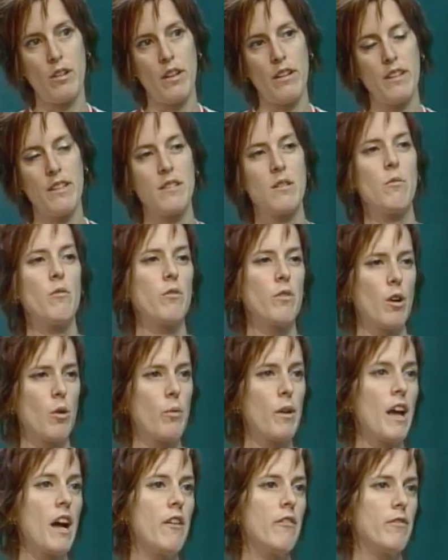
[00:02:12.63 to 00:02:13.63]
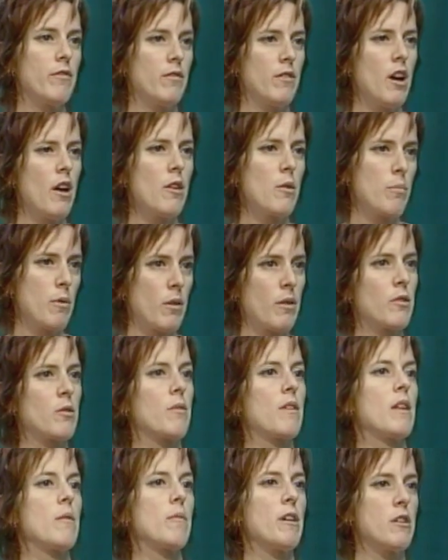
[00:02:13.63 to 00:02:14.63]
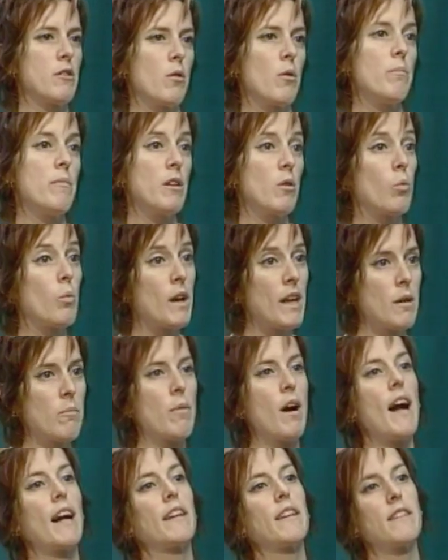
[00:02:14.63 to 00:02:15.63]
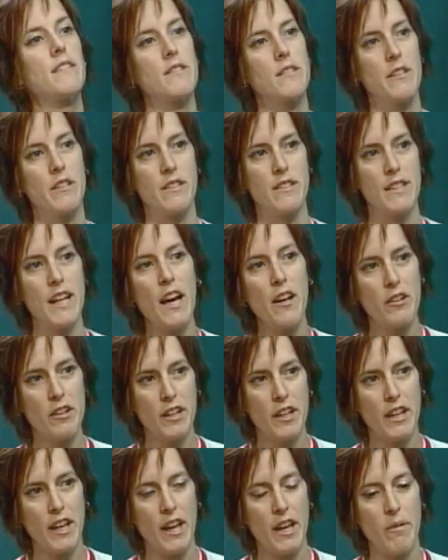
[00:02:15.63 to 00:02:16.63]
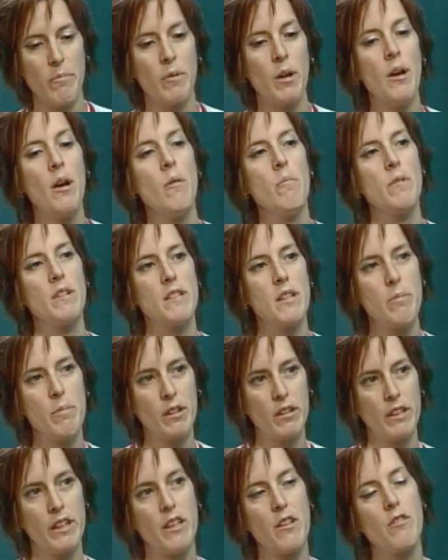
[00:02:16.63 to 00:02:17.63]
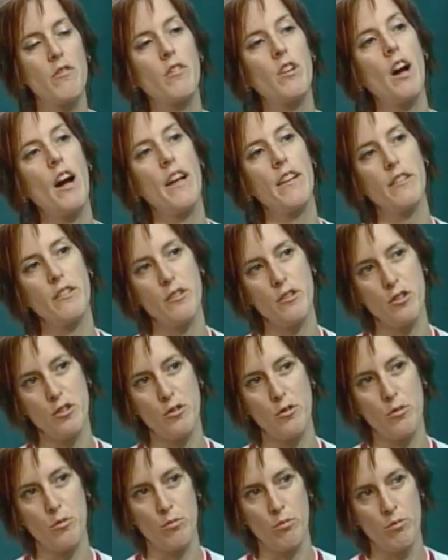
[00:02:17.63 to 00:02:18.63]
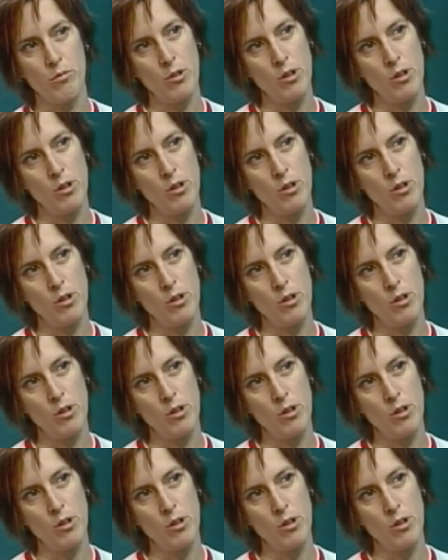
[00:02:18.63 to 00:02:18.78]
And then we have other programs where they might do a midweek practice and a Saturday game, but typically you've got the 2